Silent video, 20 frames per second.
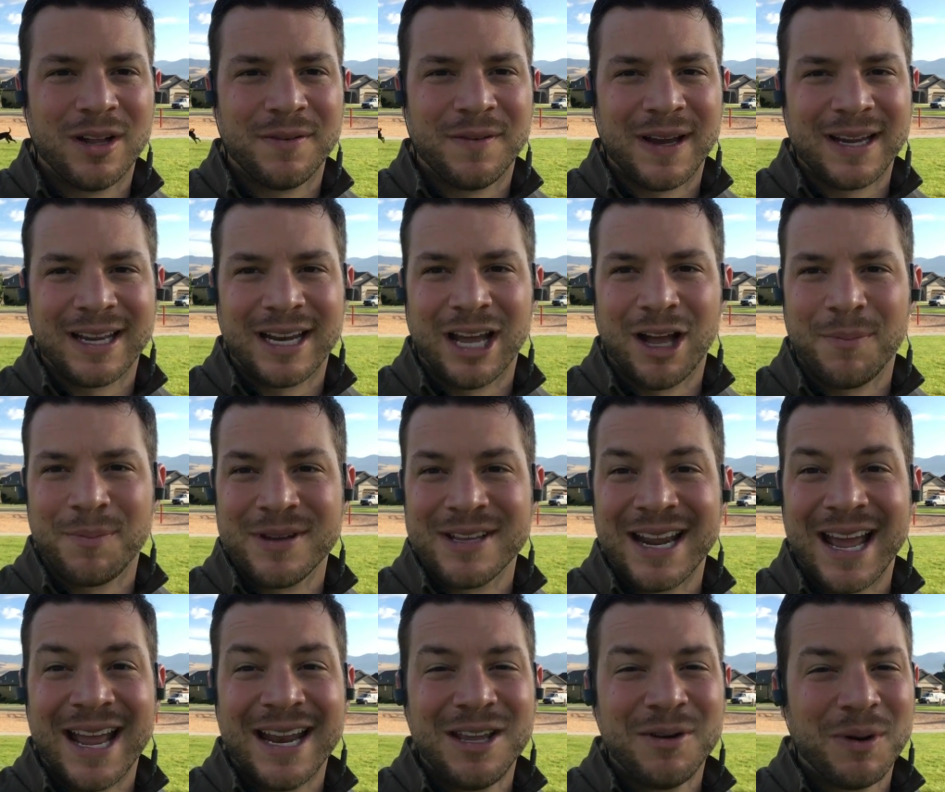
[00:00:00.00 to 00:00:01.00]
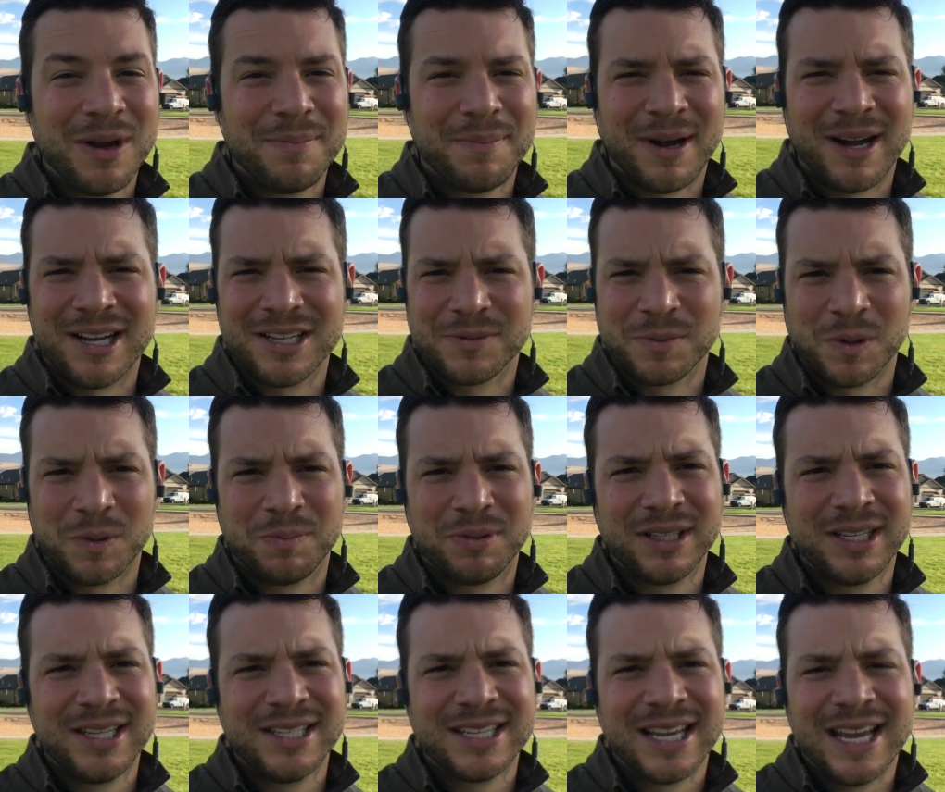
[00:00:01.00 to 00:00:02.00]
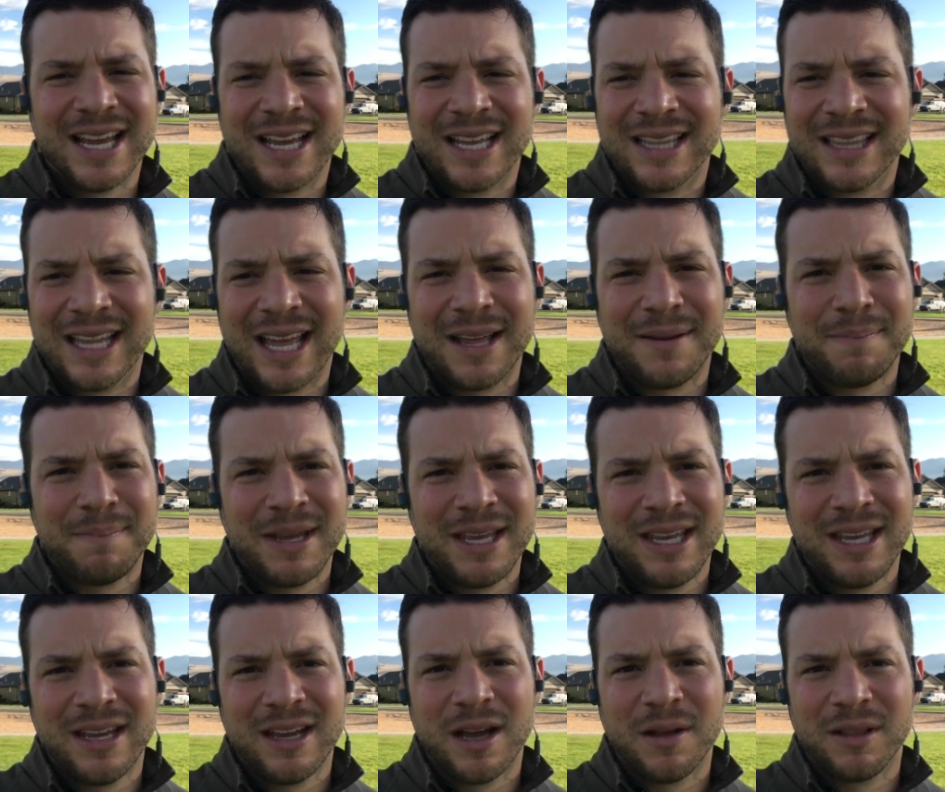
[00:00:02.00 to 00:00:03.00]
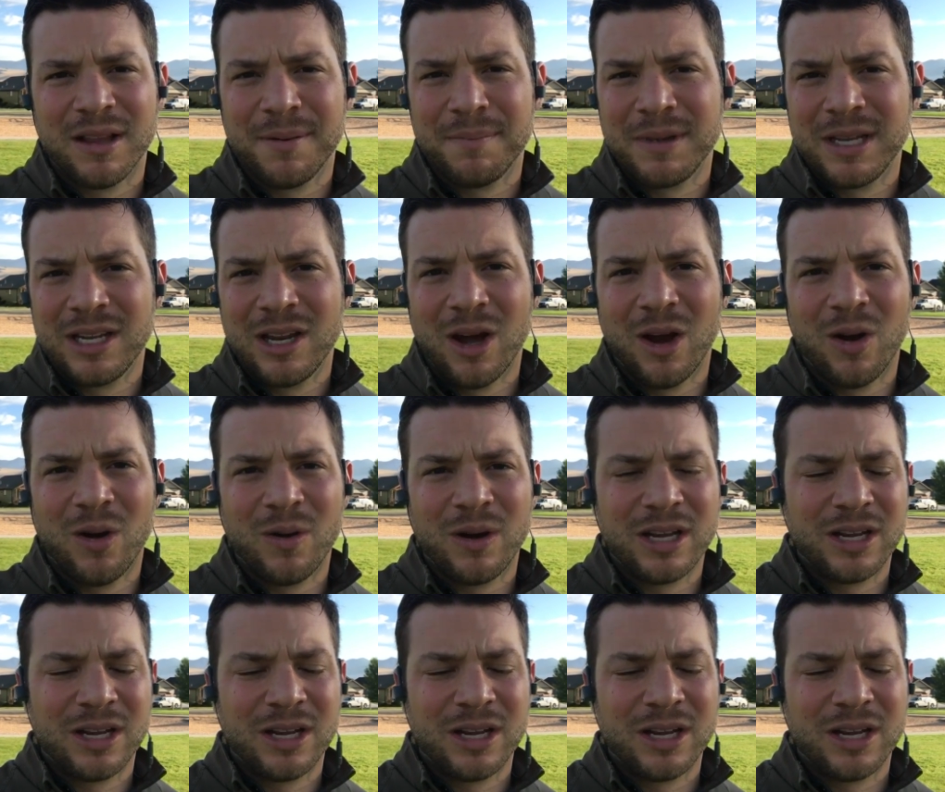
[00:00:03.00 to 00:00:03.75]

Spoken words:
If I can help you in any way possible, please let me know.